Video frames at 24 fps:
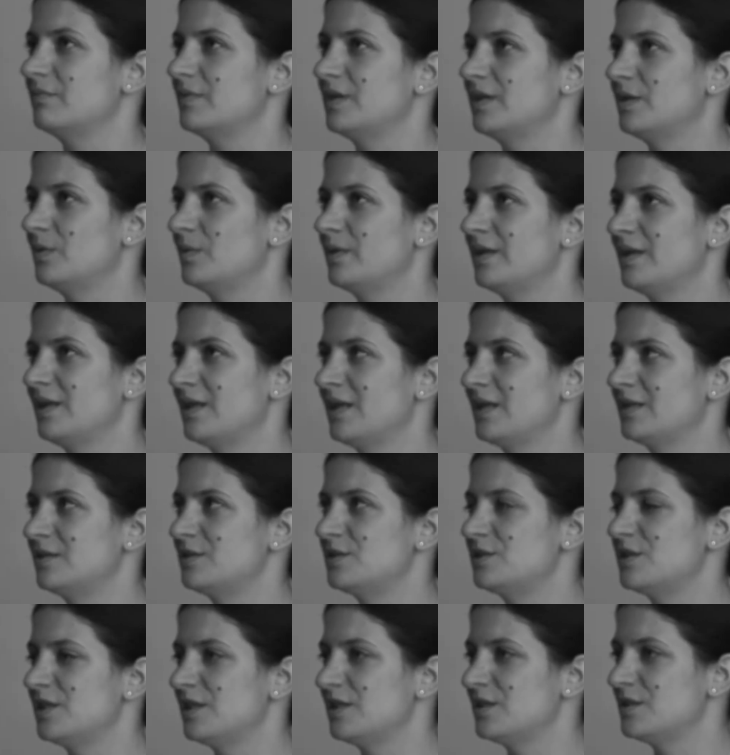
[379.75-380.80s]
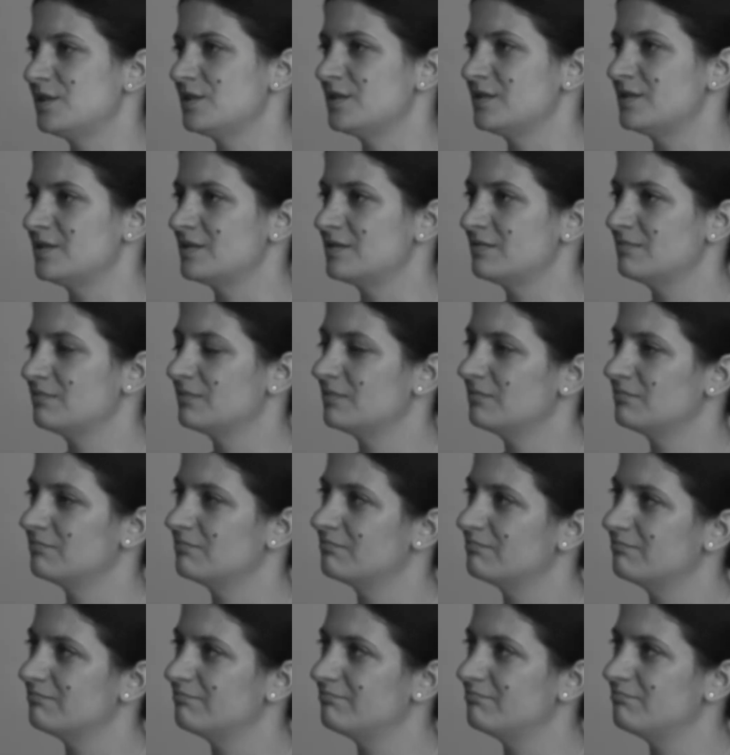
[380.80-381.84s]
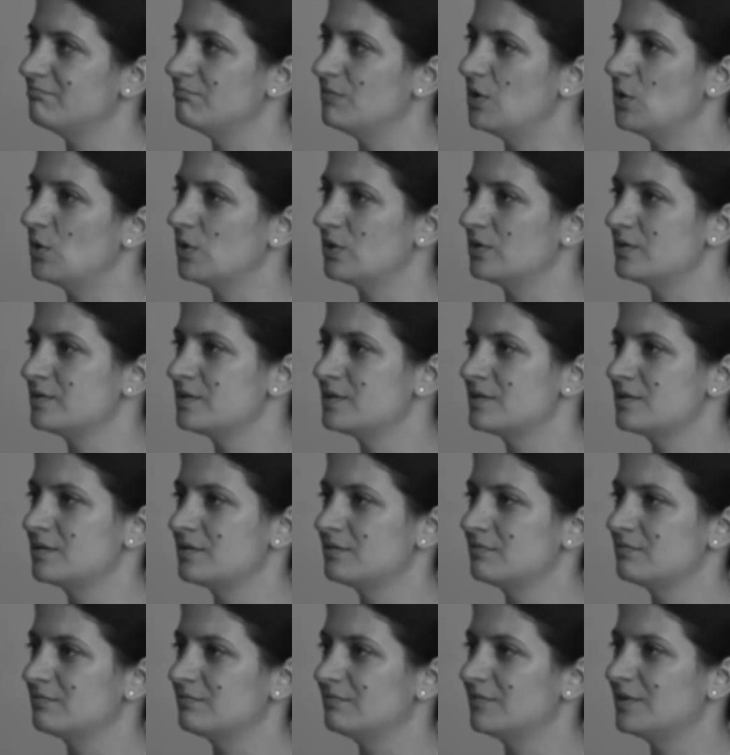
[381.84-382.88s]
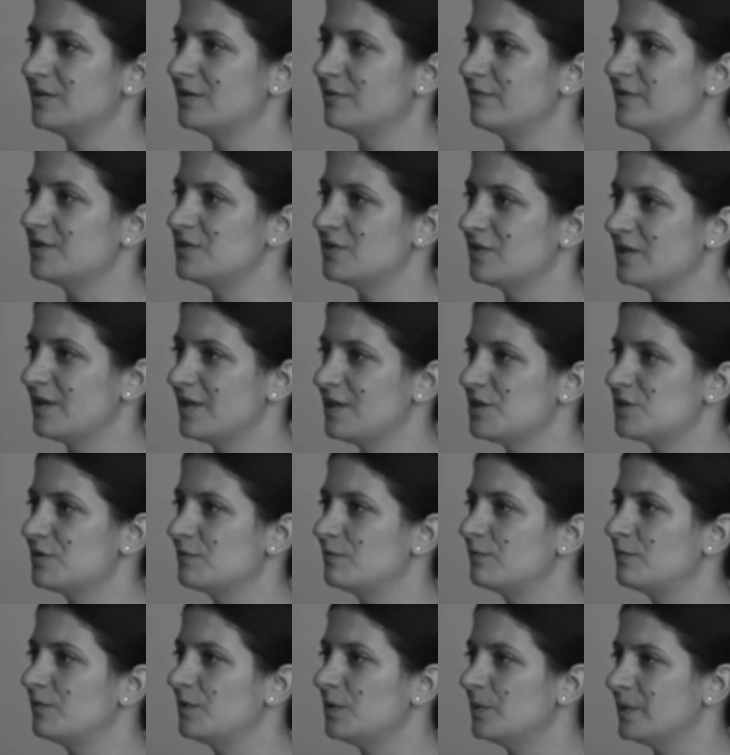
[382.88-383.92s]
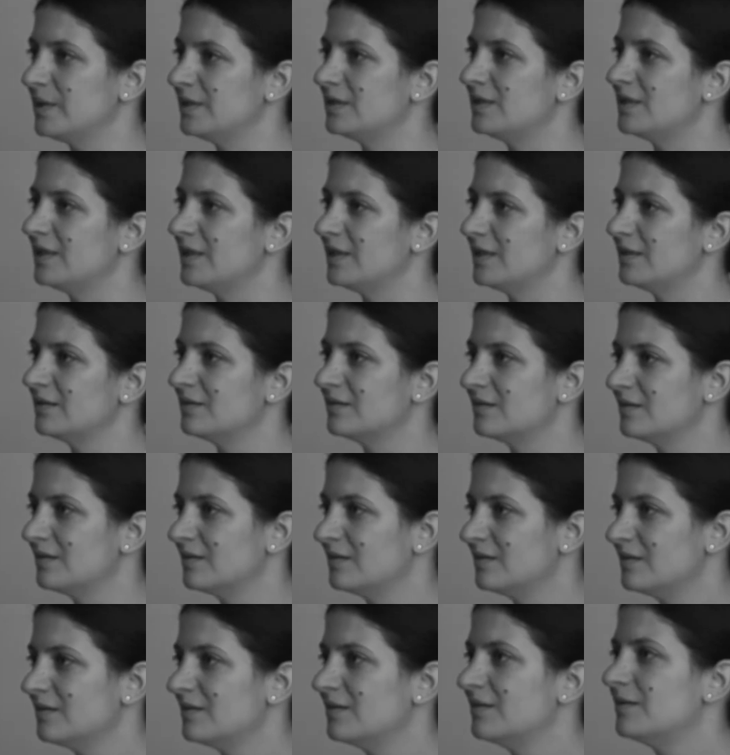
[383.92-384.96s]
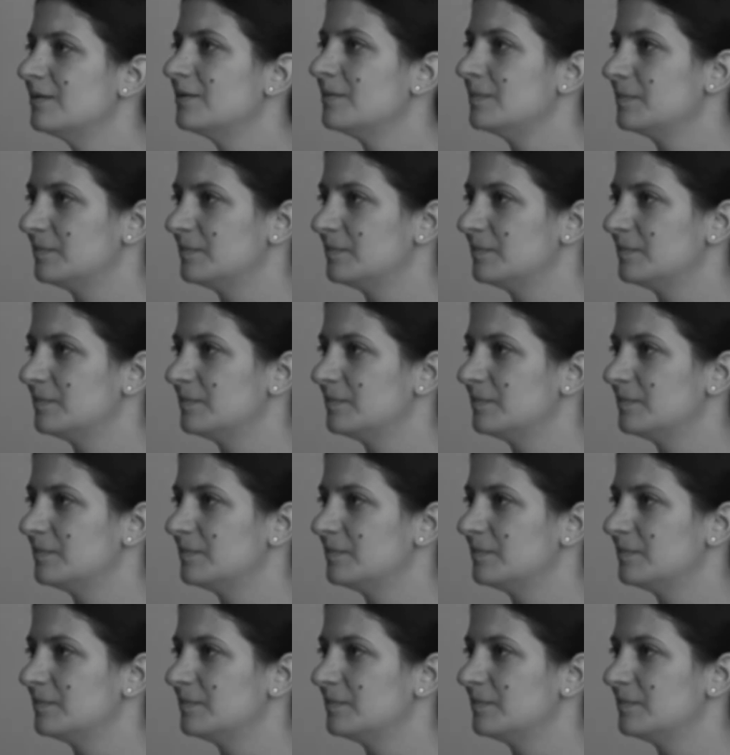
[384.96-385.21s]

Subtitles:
in a way that changes models of education fluently. Yeah.